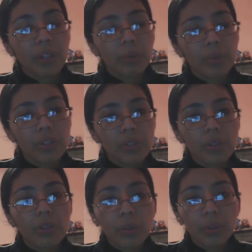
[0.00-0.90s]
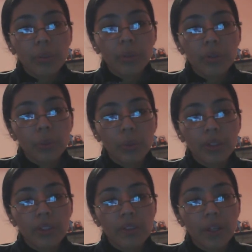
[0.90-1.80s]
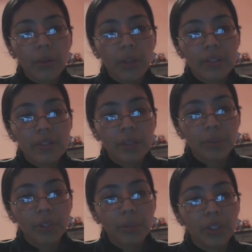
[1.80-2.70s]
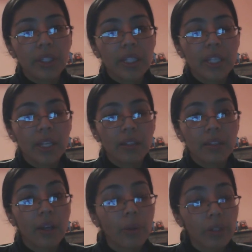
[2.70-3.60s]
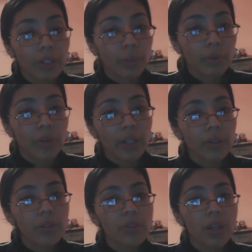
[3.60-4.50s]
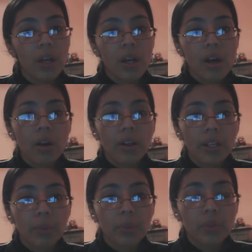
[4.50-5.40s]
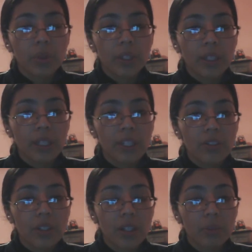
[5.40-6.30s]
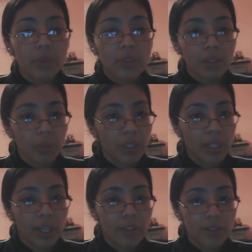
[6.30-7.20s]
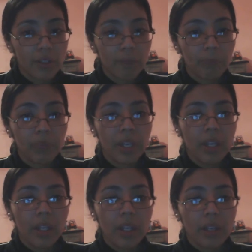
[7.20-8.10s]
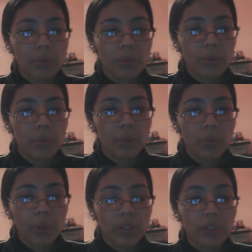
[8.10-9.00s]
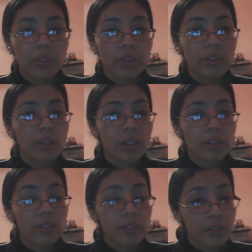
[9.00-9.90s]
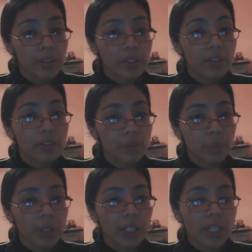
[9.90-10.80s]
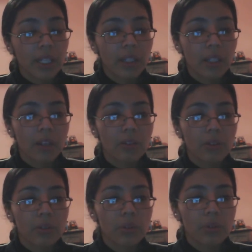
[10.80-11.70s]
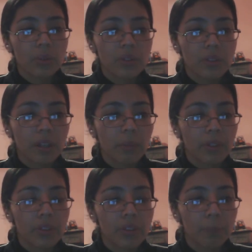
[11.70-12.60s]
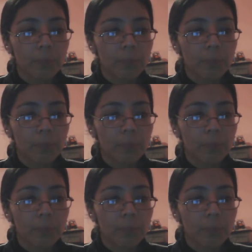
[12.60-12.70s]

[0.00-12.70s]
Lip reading: but she's also able to witness how that same community and healthcare providers are able to engage in risk communication in order to avoid the disease spreading, and also to establish